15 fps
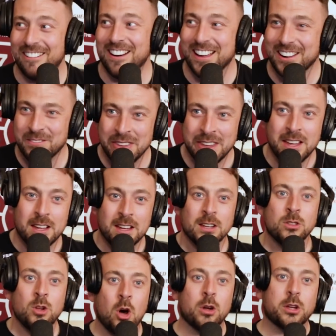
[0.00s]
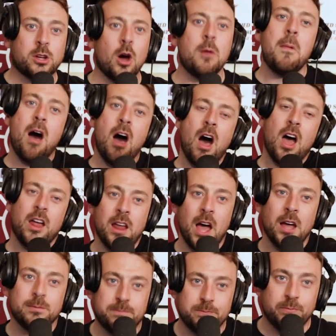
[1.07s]
were like, "No, come
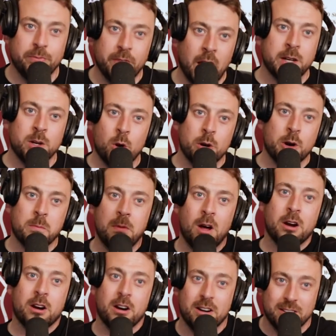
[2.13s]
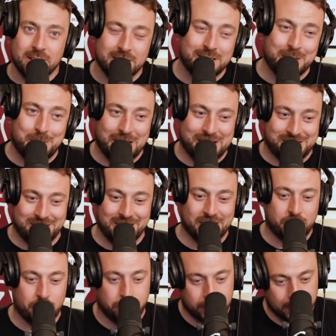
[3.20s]
on, I know your mother." So the boys were
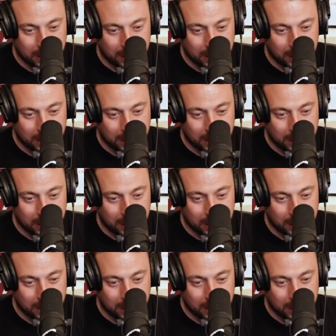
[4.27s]
like,